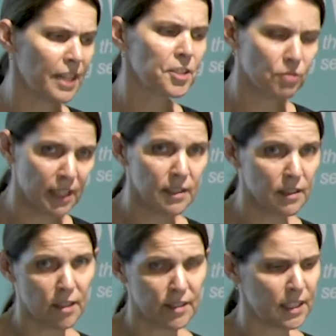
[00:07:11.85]
It
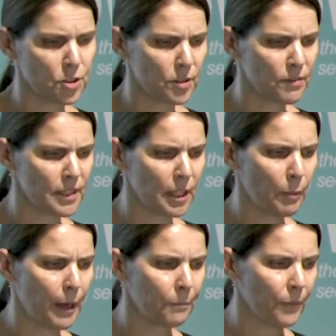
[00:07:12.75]
addresses those issues of
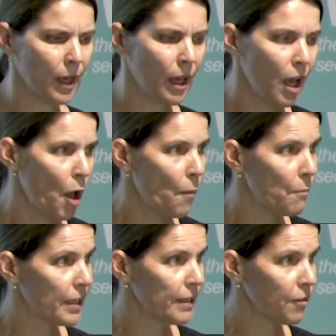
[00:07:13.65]
stigma.
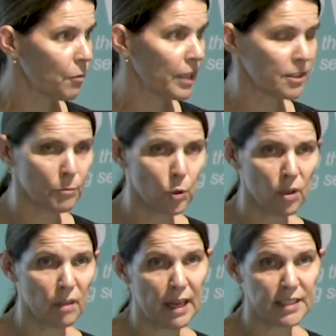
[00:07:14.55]
Many of the ones I'm
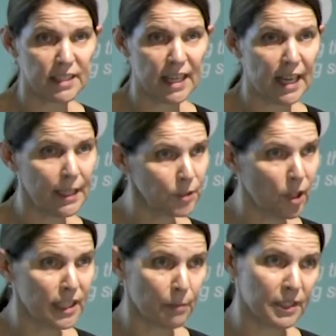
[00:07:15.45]
talking about today,
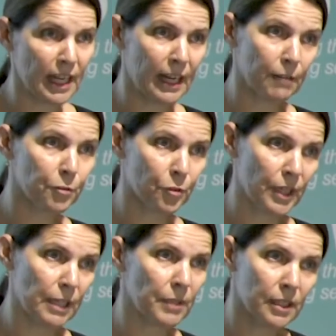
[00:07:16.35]
98%, are
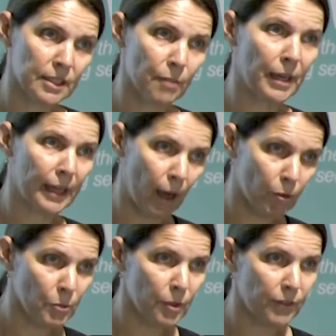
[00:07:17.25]
free because they've been
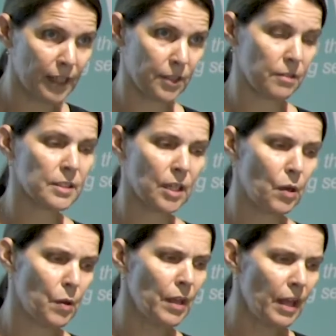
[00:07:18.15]
government funded.
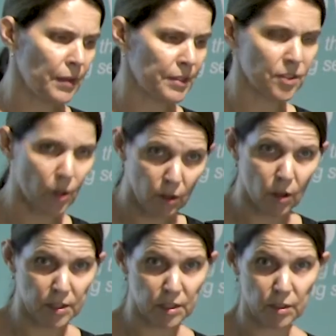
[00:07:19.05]
So there's no
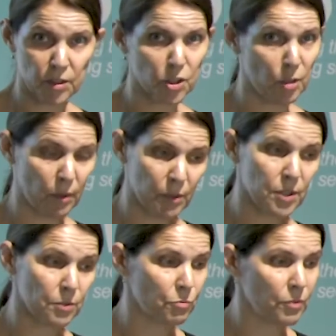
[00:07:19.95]
cost to the consumer,
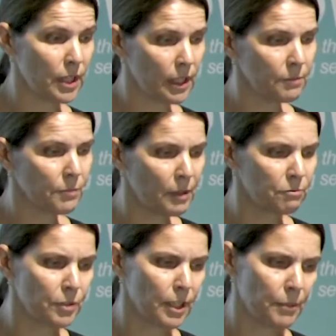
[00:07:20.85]
which is really a
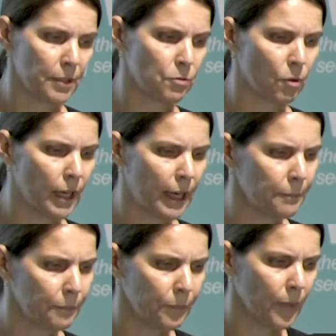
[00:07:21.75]
really big draw card.